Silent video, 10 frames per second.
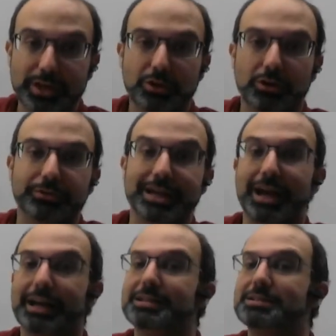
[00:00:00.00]
we call the
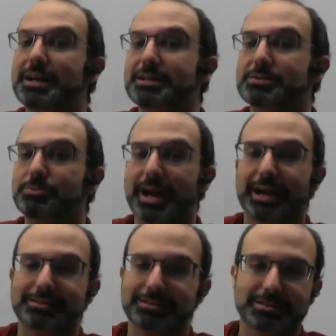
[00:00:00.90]
excess
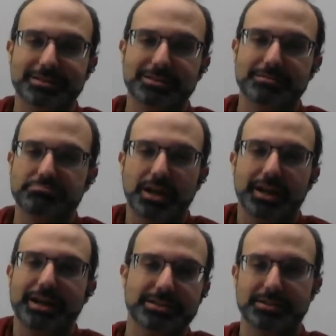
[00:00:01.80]
reactant because it's
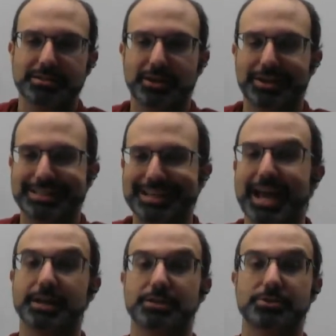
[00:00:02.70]
unnecessary, it's
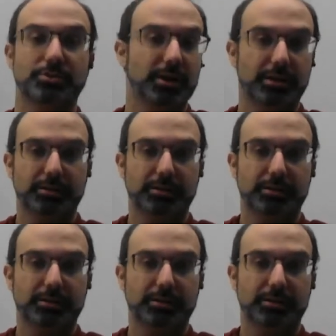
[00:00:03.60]
extra.